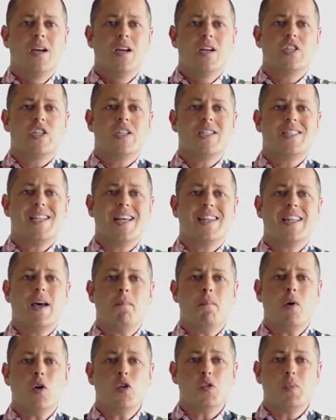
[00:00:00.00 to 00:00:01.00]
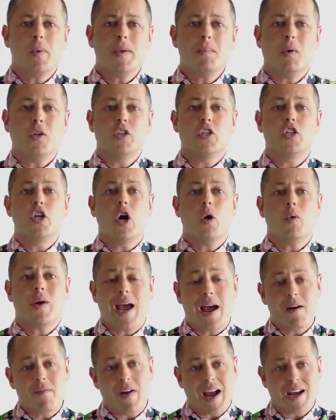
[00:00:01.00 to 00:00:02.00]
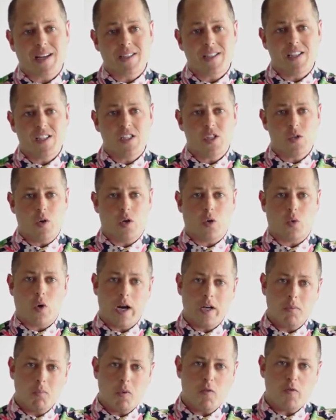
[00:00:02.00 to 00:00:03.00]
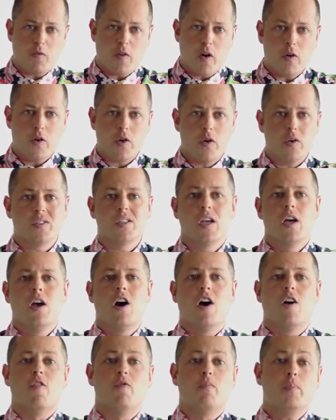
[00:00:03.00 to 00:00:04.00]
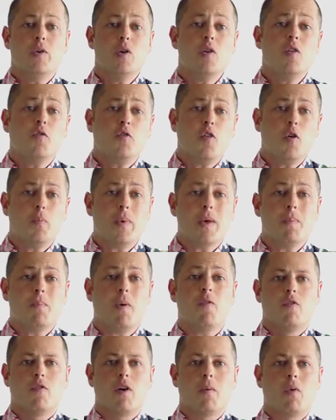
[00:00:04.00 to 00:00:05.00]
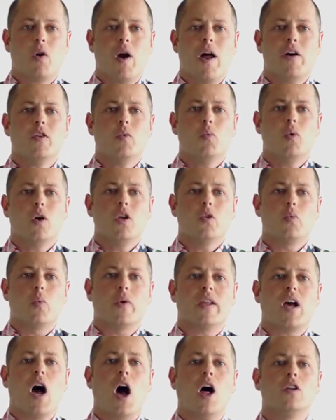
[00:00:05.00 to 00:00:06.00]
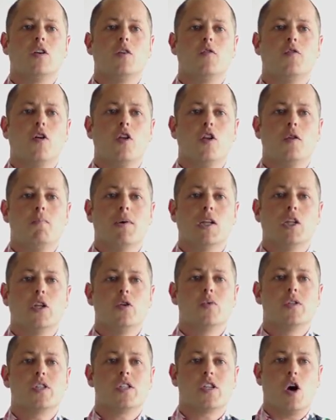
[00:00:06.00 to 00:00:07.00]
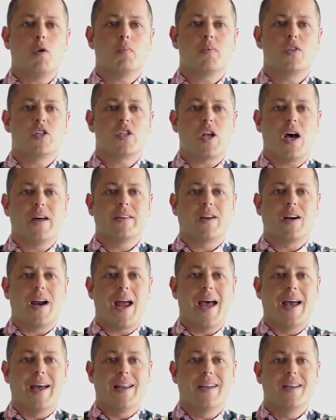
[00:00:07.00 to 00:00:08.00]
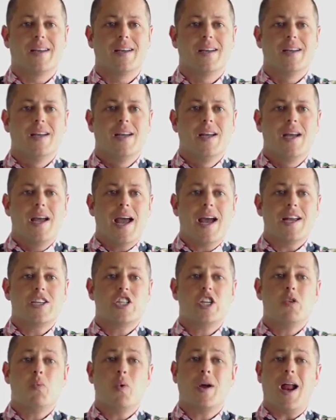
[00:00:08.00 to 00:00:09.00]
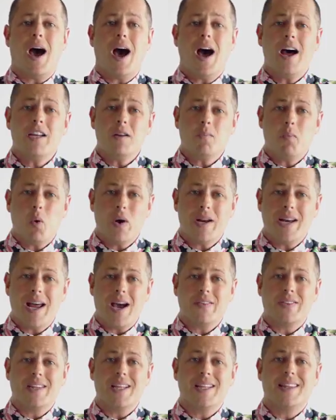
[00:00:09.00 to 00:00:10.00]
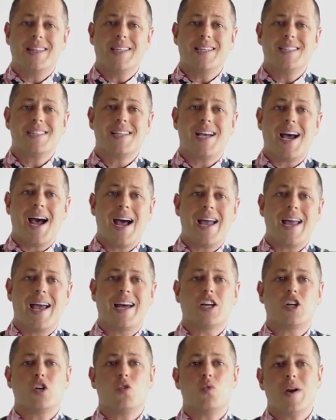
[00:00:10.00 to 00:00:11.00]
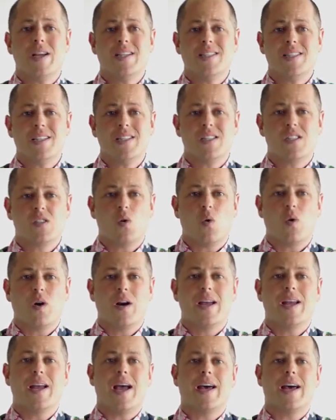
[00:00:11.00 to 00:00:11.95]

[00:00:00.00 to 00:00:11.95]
She said that most people don't have access to incredible photos of beautiful people from around the world with colorful balloon sculptures on their head. And she went on to point out that this guy had a crazy story